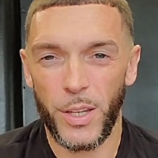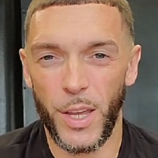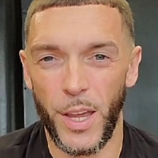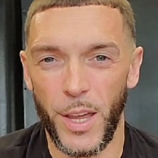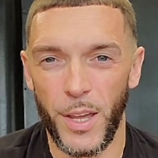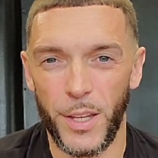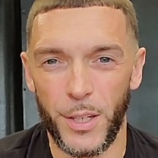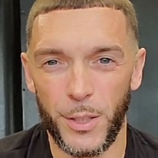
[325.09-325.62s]

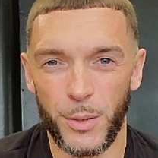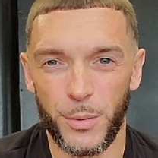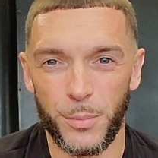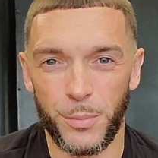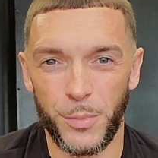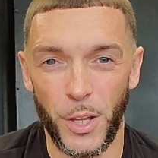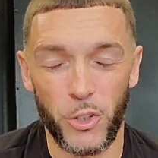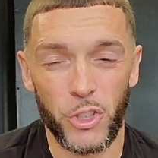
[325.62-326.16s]

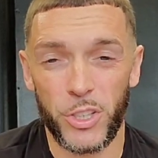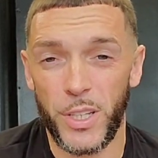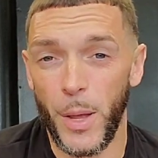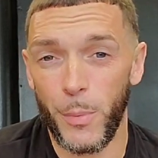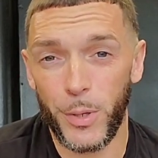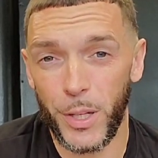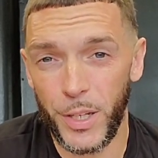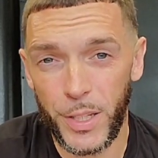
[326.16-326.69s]
And they're just
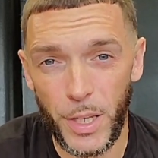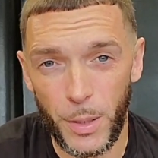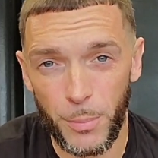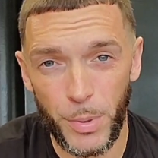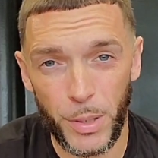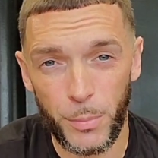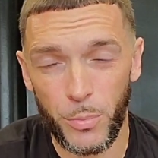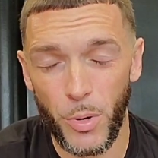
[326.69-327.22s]
never going to get a
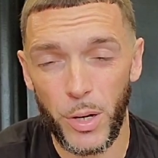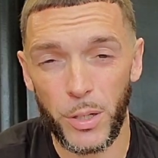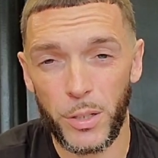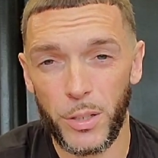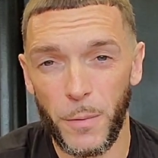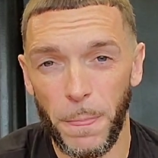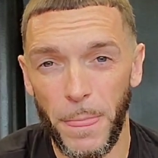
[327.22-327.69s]
big break.